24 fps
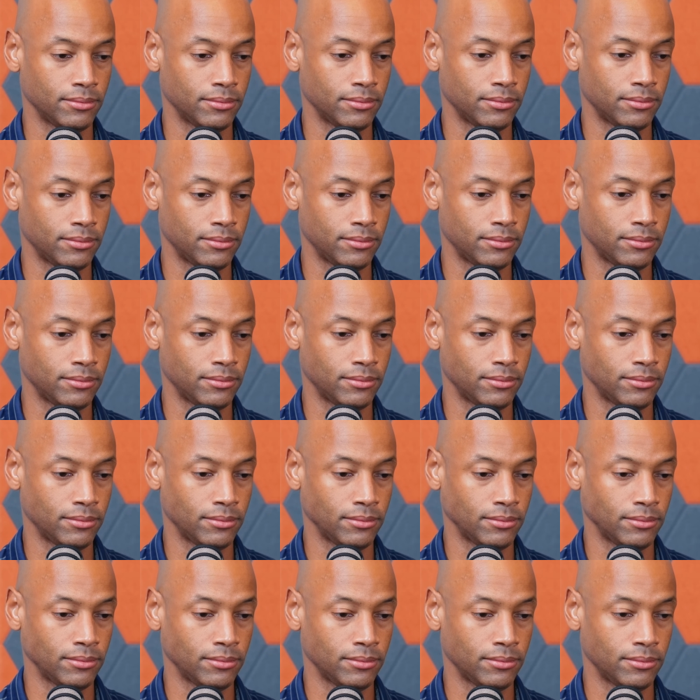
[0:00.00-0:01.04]

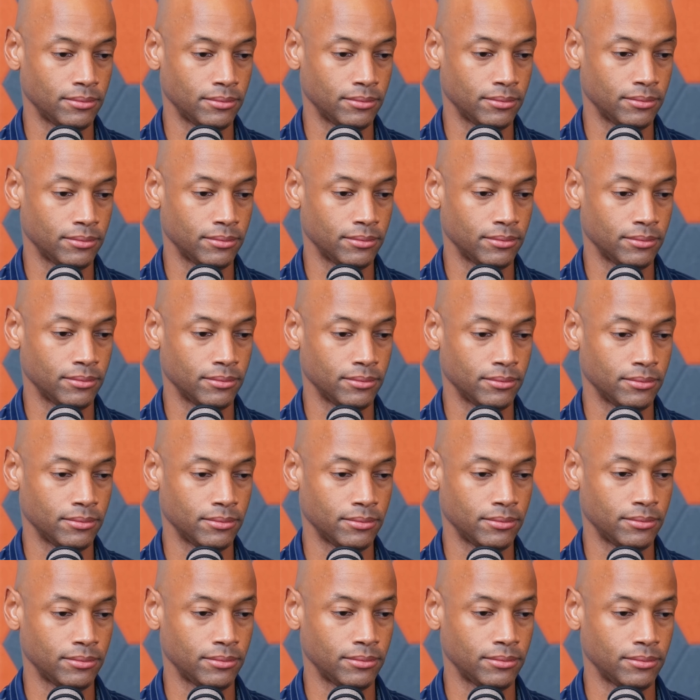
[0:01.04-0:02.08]

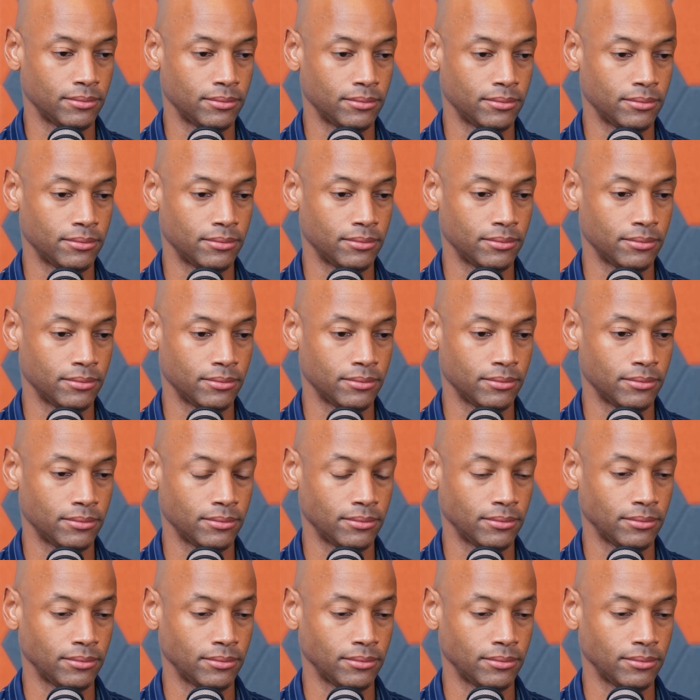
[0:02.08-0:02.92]
[no speech]